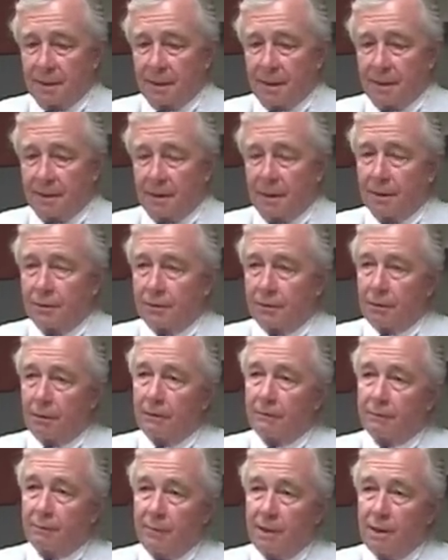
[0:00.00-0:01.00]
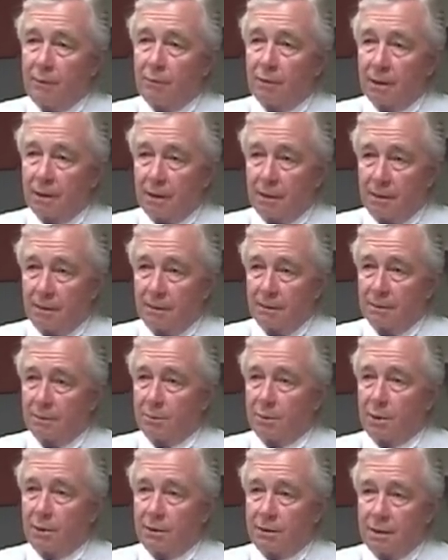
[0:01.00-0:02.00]
It served me well.
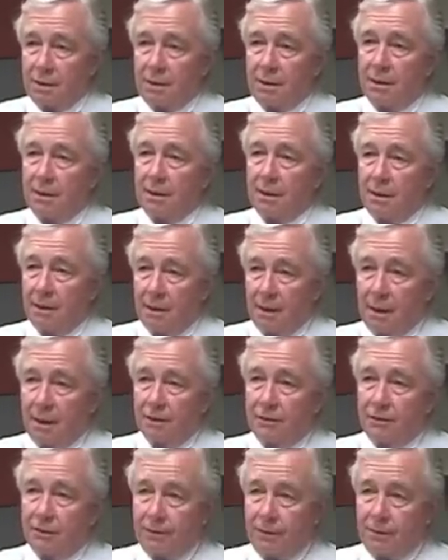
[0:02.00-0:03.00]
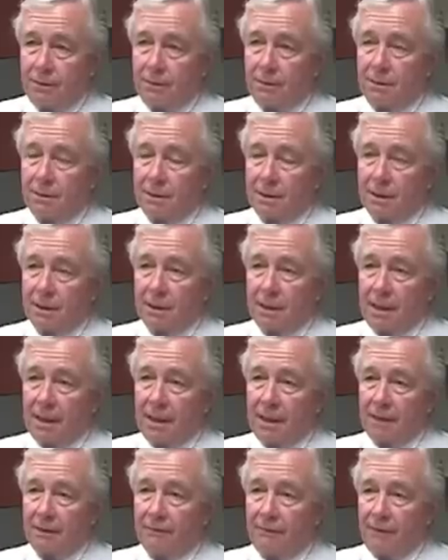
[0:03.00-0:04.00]
Percy instilled
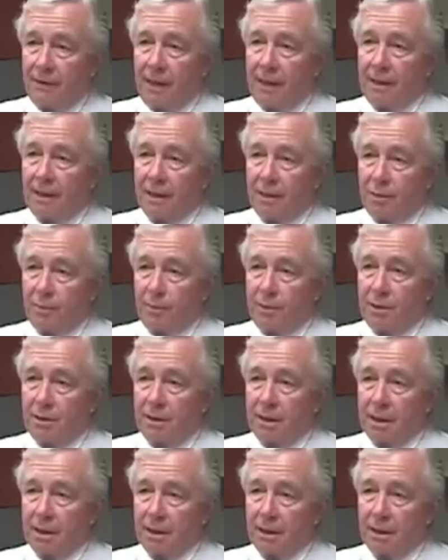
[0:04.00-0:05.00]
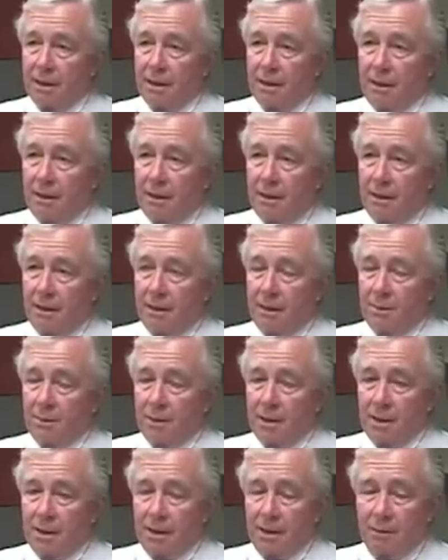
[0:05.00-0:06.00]
that fighting spirit
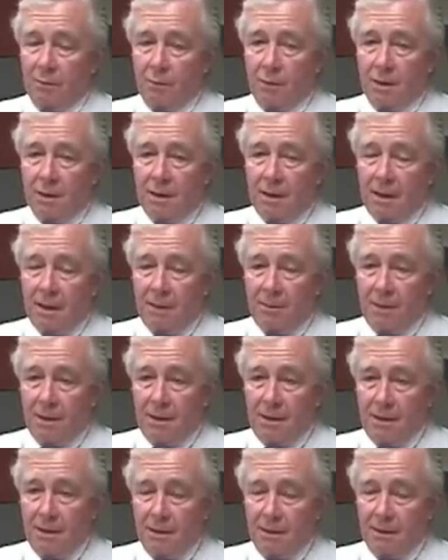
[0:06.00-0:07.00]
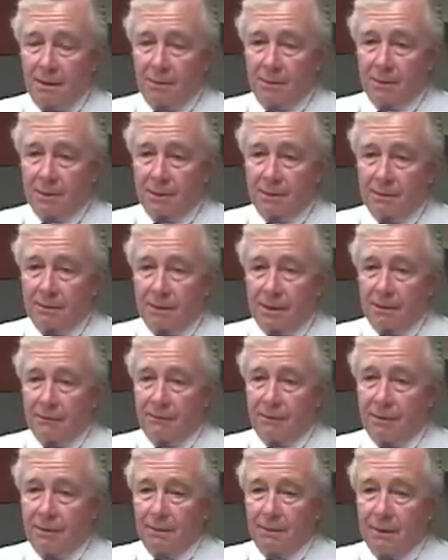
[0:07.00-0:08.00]
in me. At one time he was
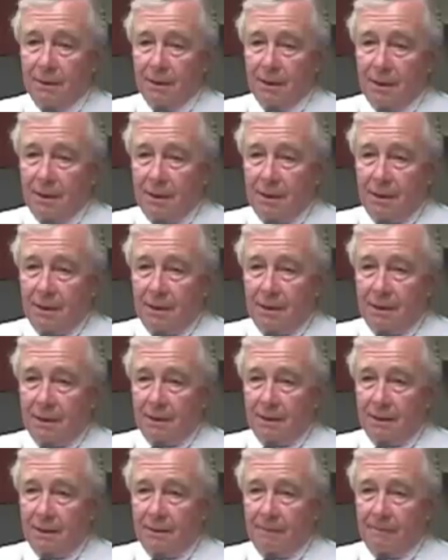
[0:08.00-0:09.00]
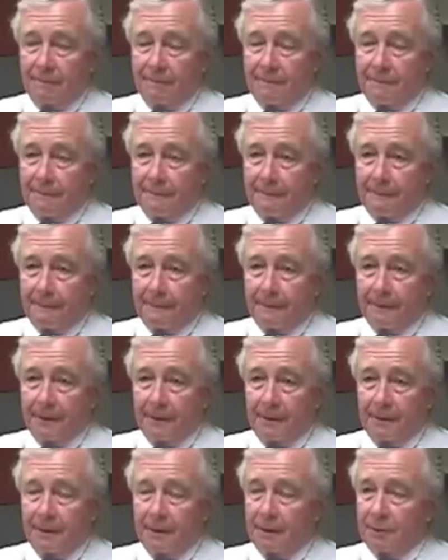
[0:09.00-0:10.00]
interviewed.
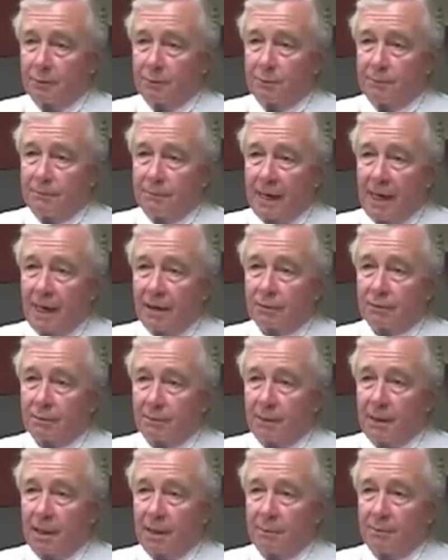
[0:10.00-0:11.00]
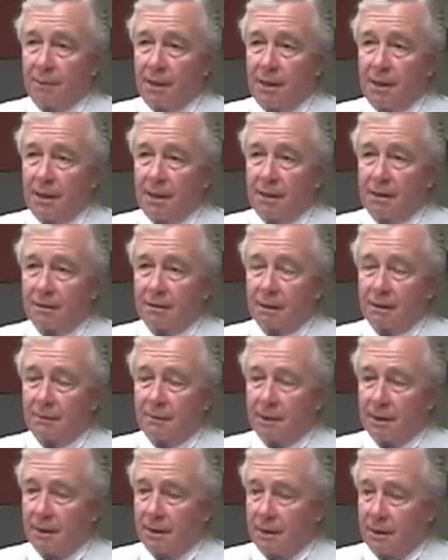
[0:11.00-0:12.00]
He was asked about me. He said,
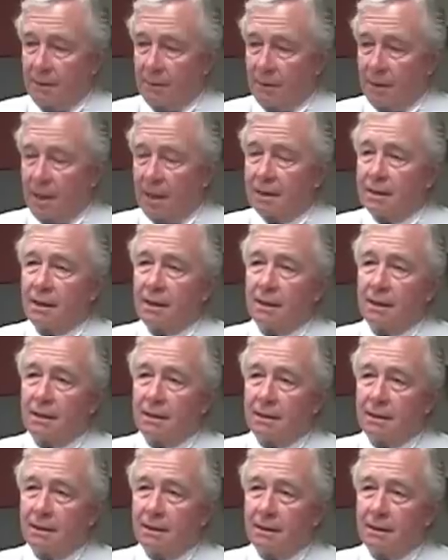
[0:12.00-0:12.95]
well, I'll tell you.